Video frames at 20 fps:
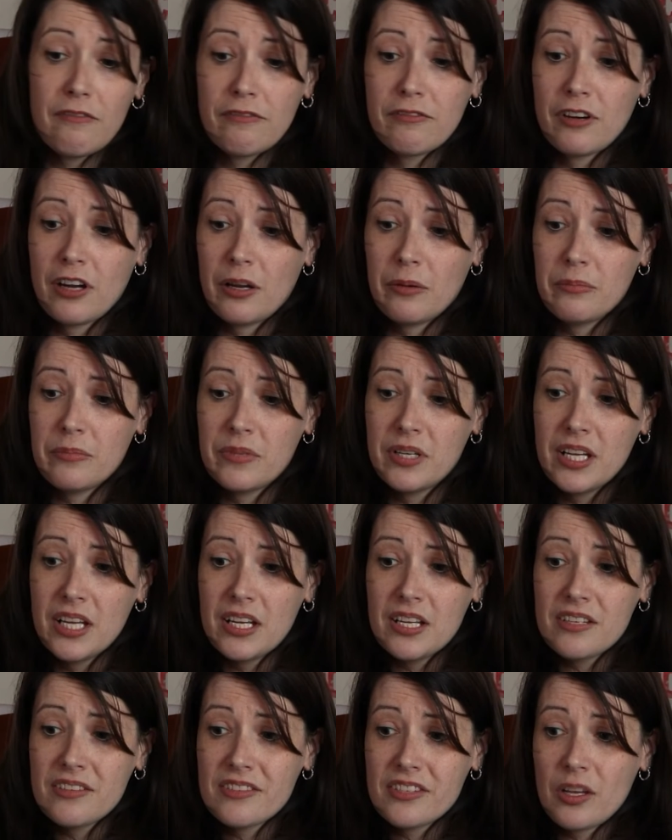come from
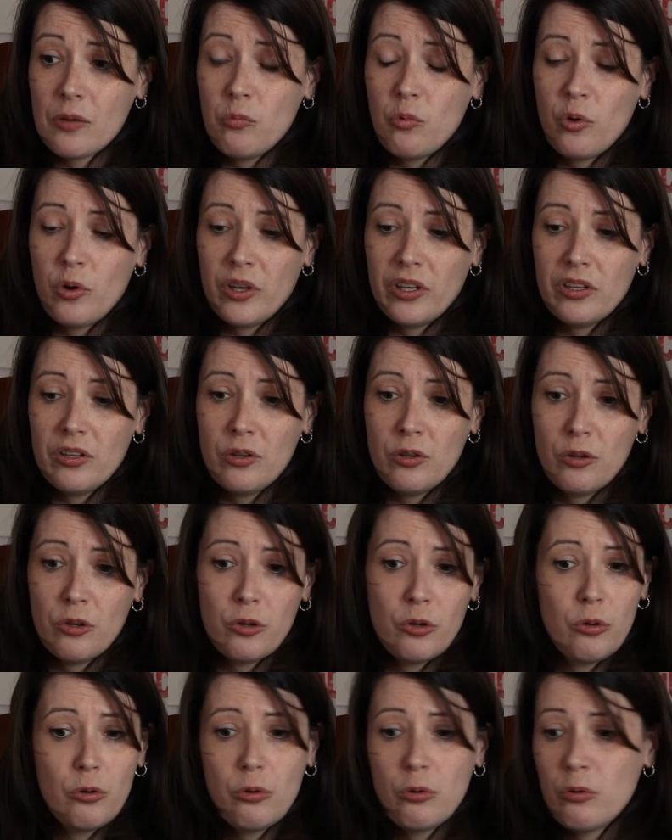someone
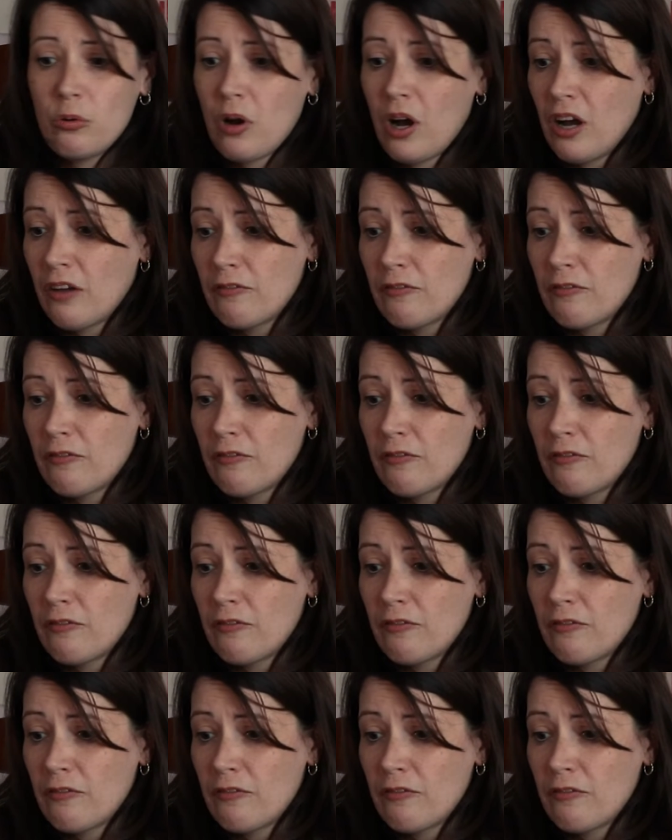who,